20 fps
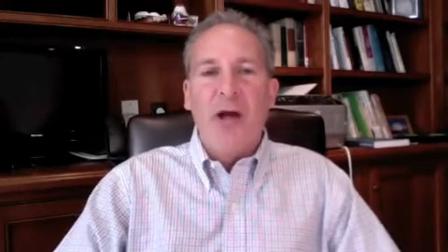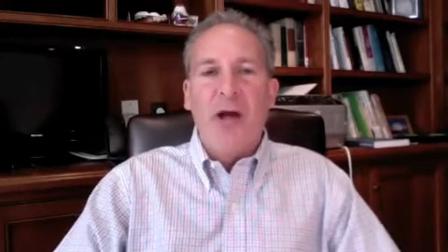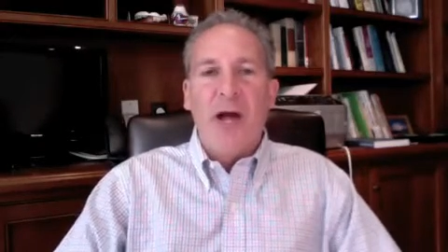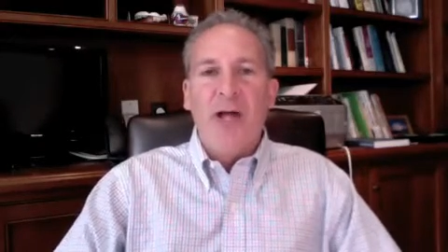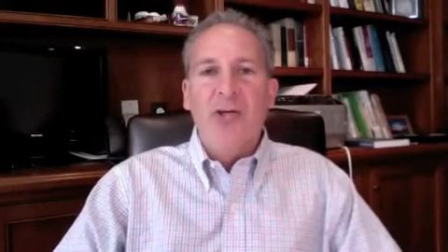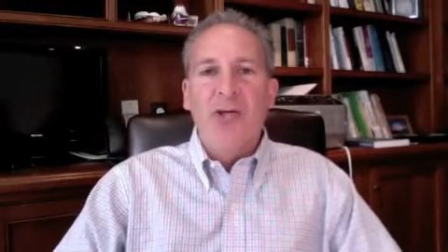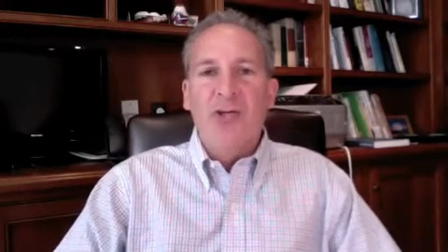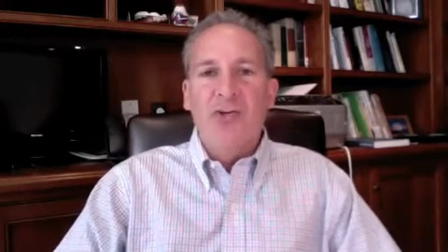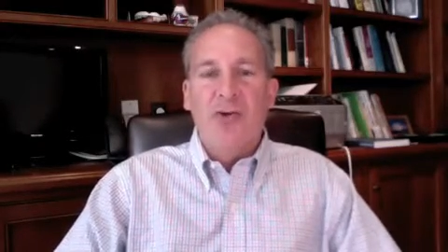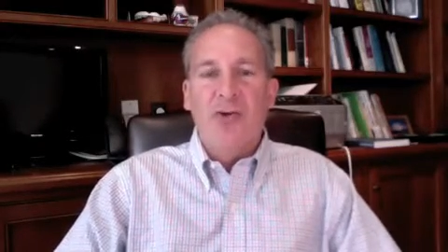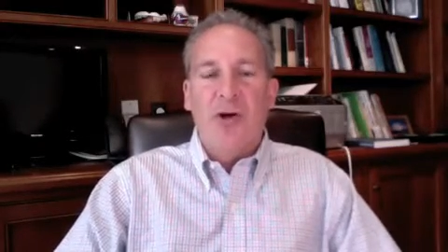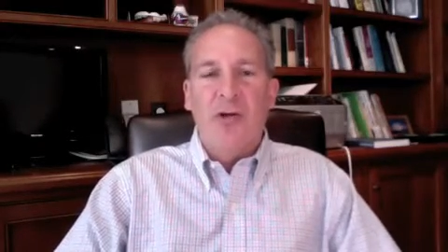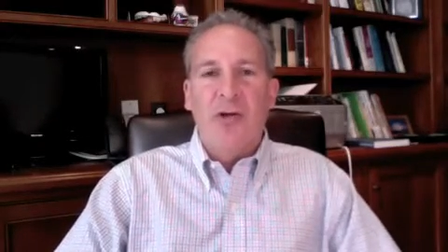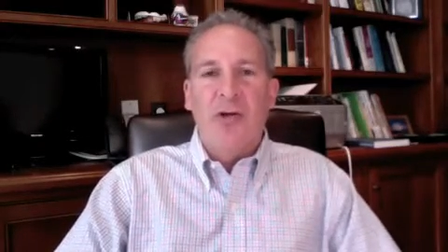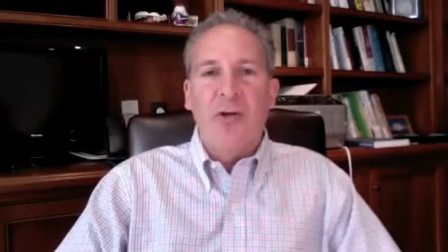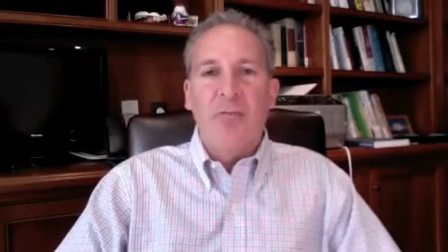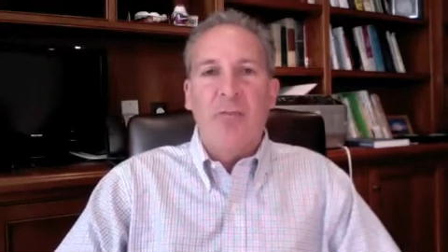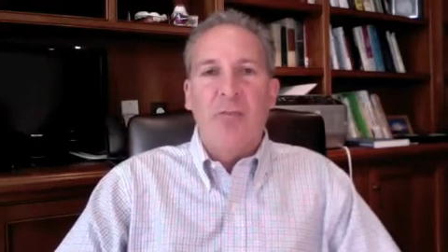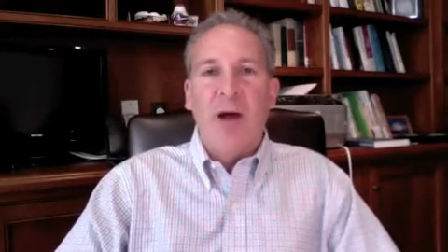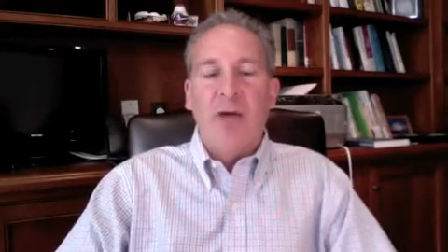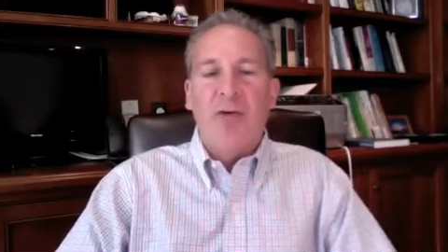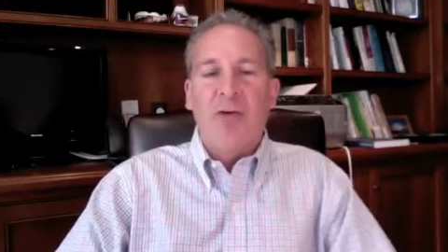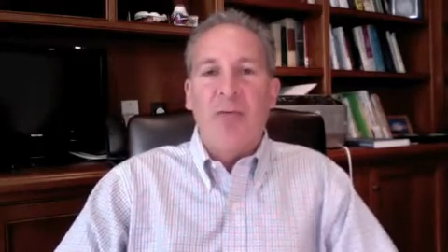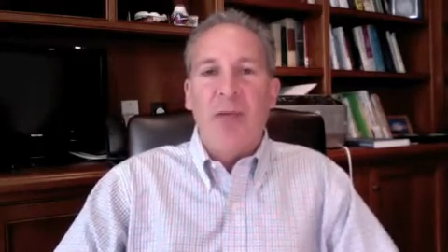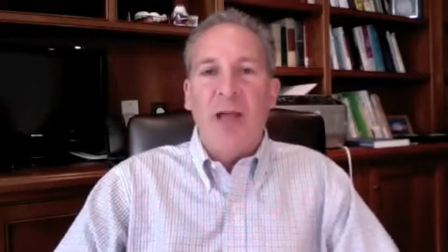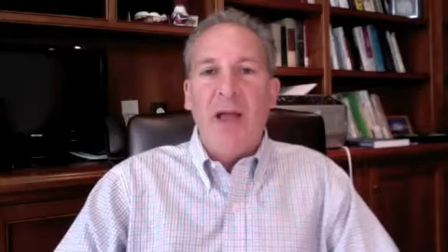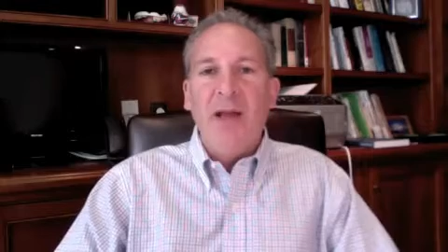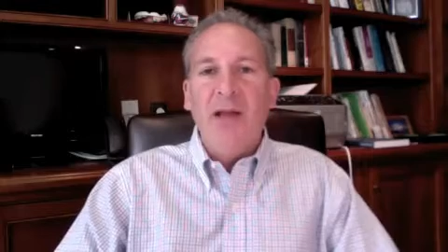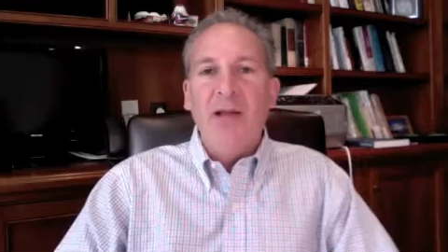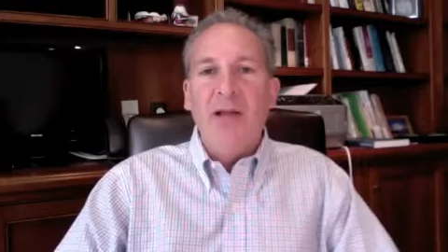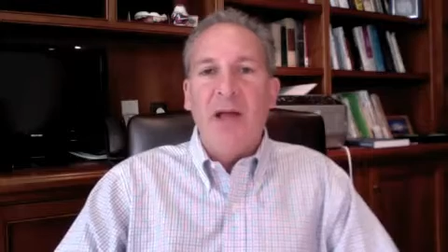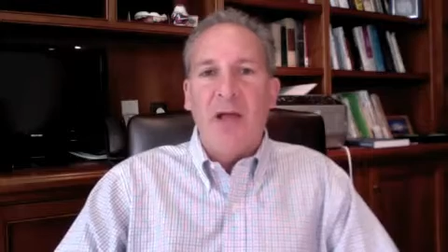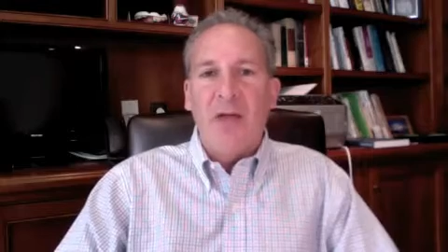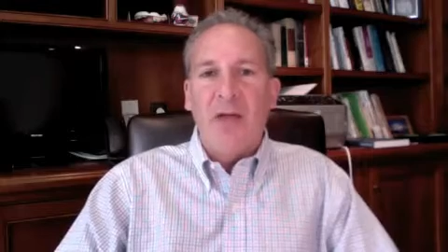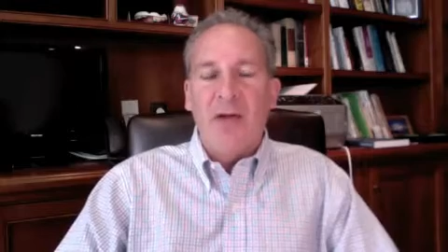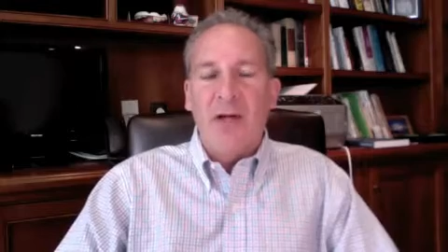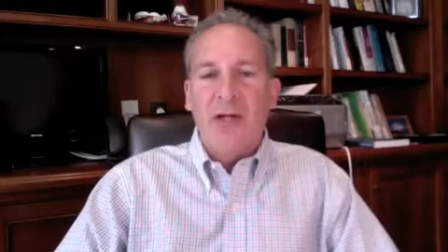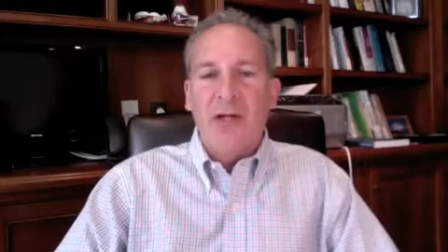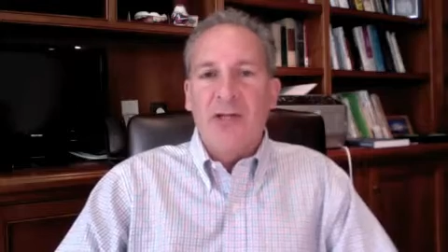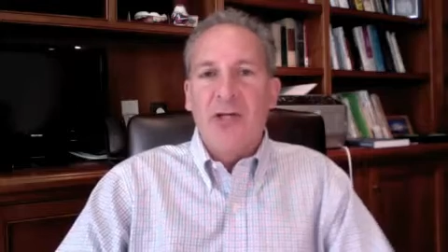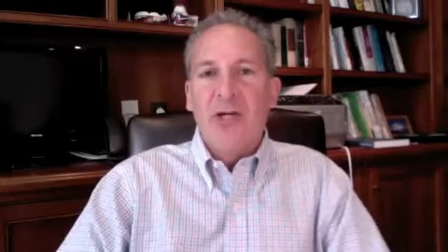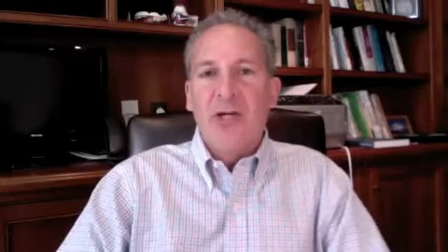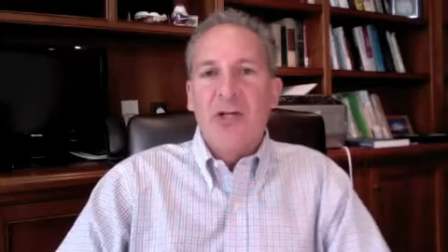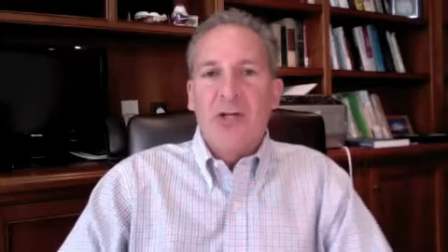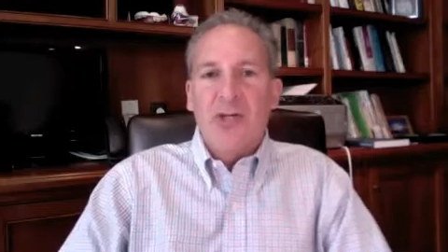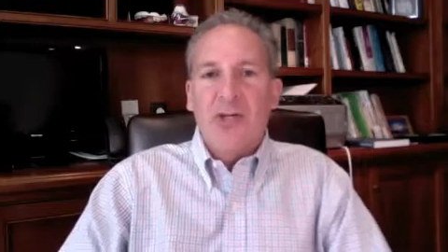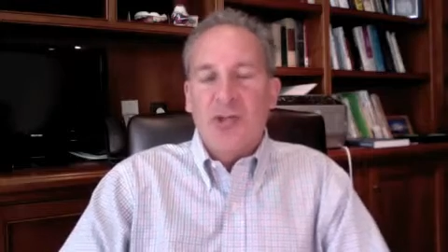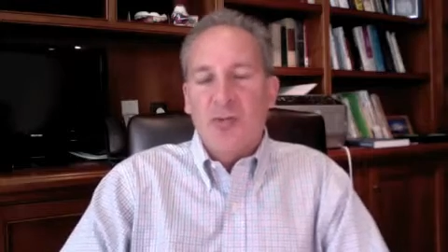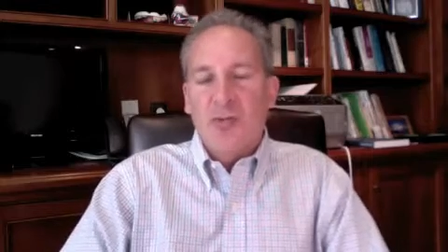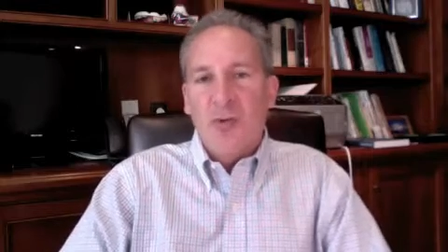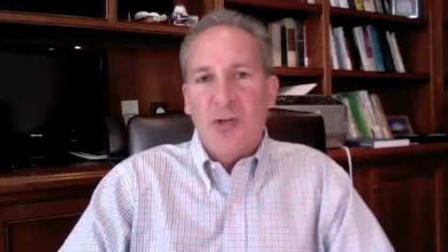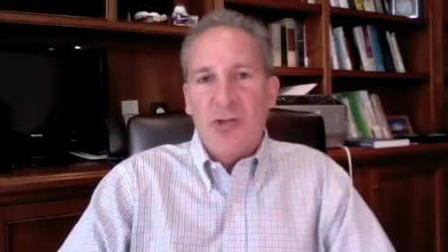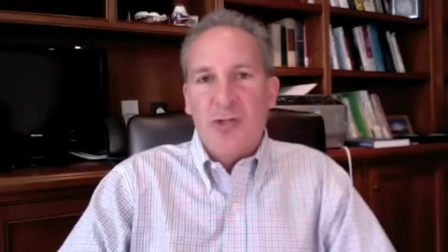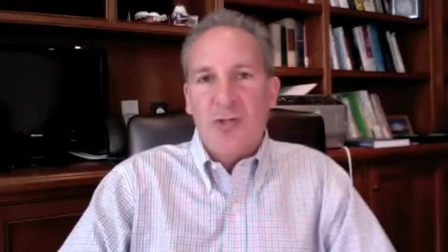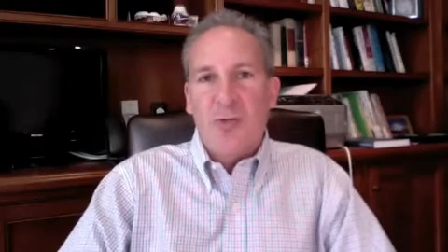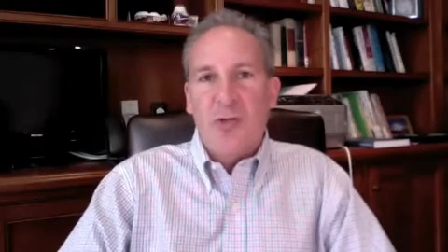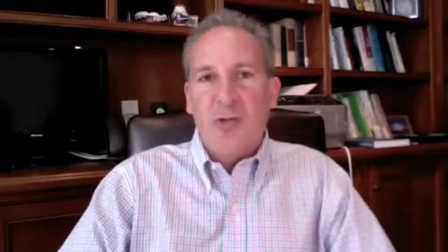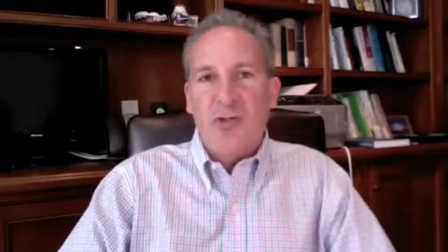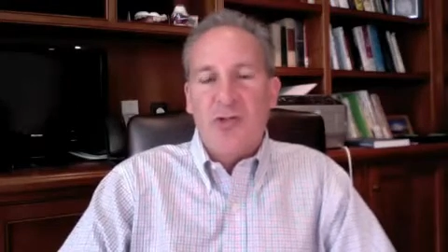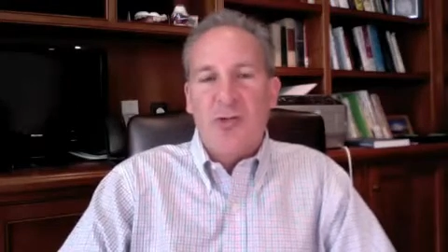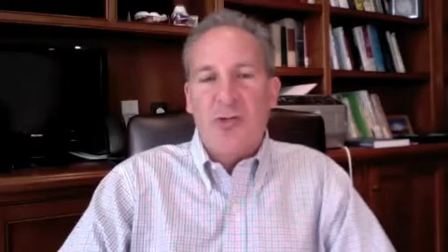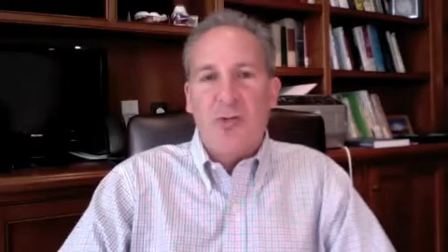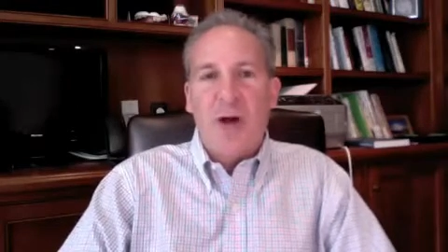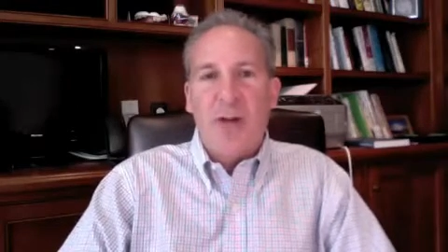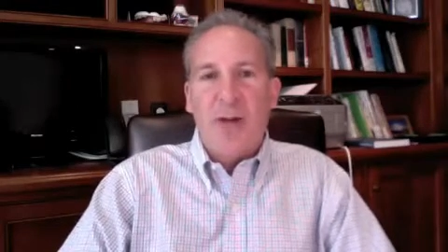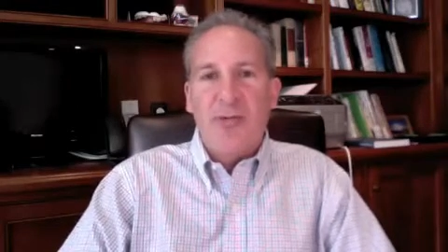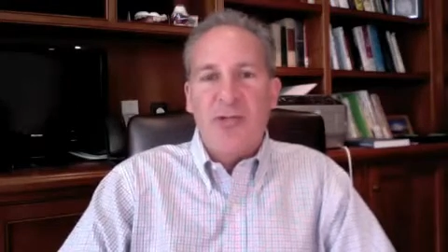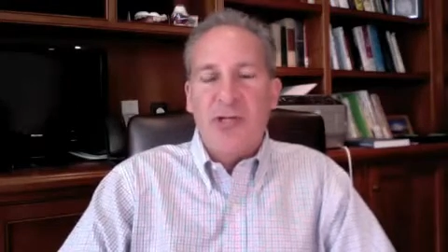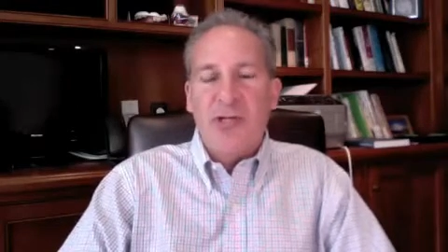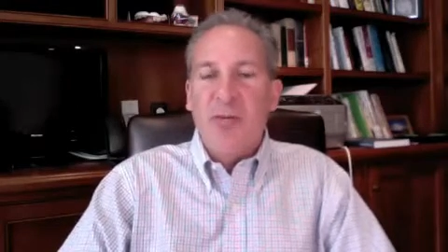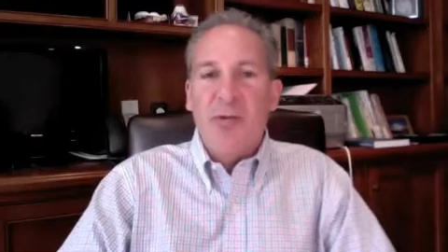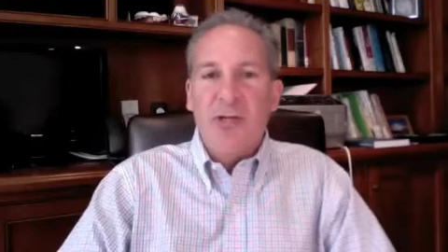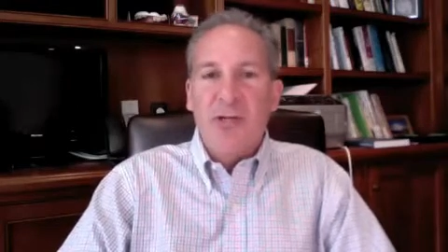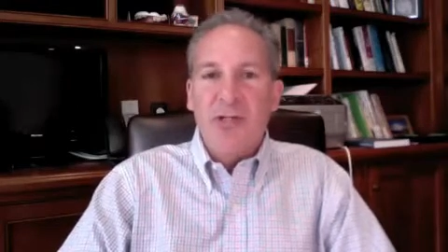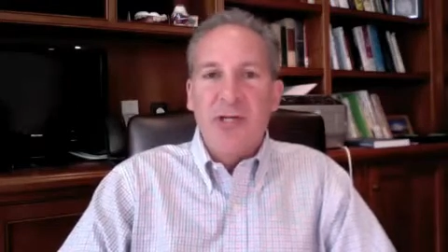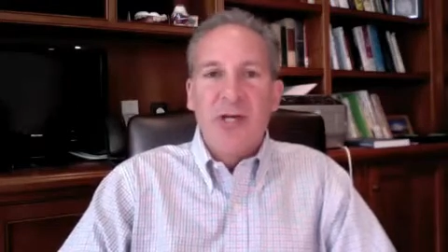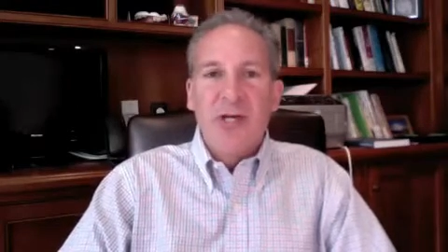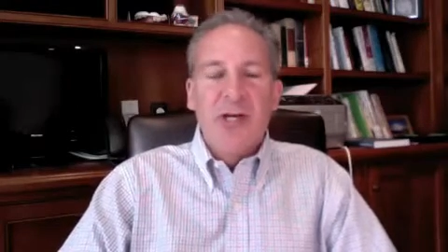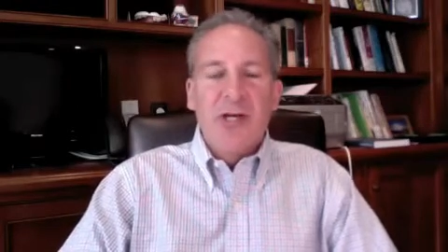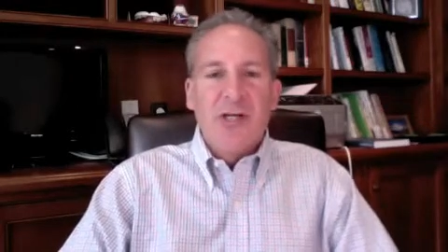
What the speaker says: I instructed my remaining delegates to switch to Rob Simmons,